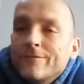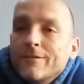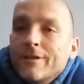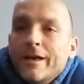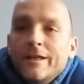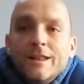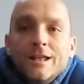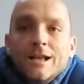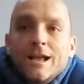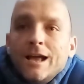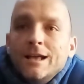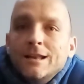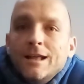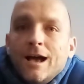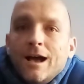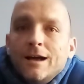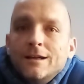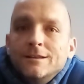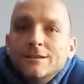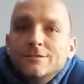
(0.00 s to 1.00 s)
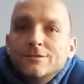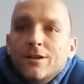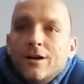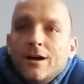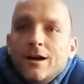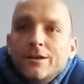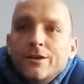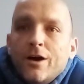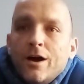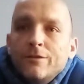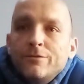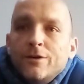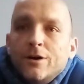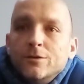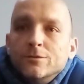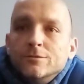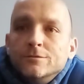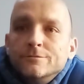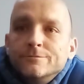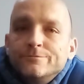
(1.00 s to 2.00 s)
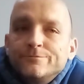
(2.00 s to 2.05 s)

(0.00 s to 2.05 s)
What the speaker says: and then getting out and it's like an iPhone,